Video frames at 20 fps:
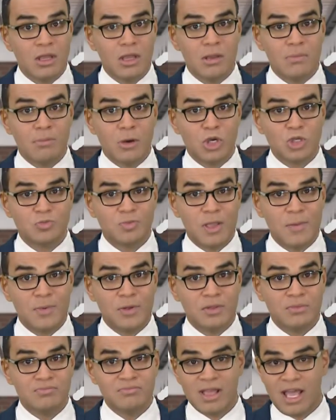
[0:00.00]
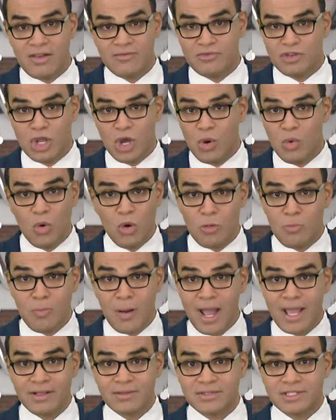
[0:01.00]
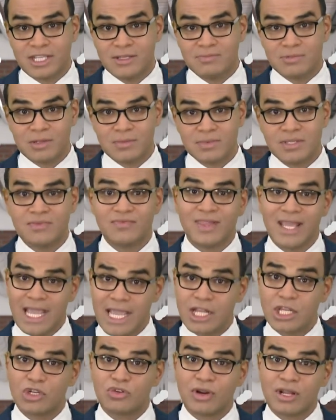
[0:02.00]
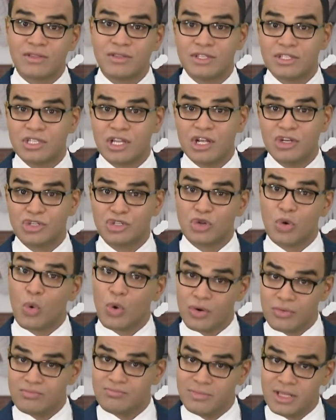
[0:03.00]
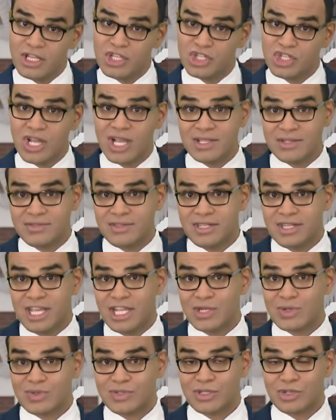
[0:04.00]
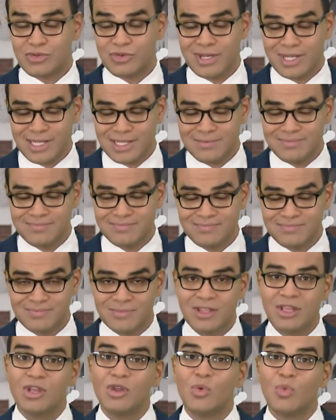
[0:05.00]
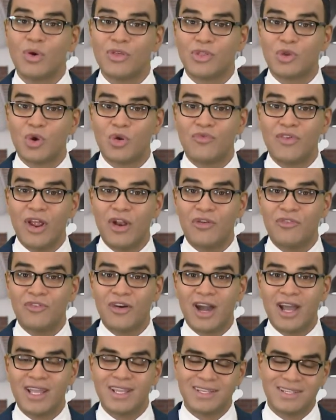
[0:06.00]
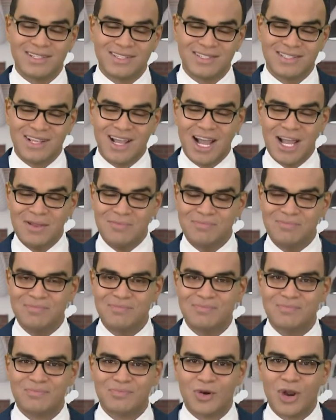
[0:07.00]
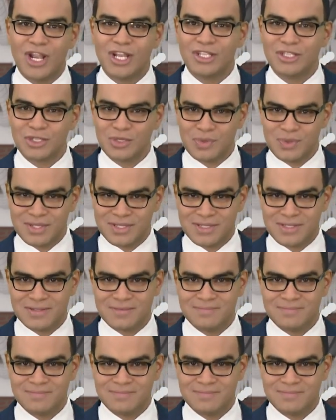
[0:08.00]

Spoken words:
Most people have no or mild symptoms if they incorrectly touch or ingest the dangerous ingredient. With your Verify, I'm Brandon Lewis.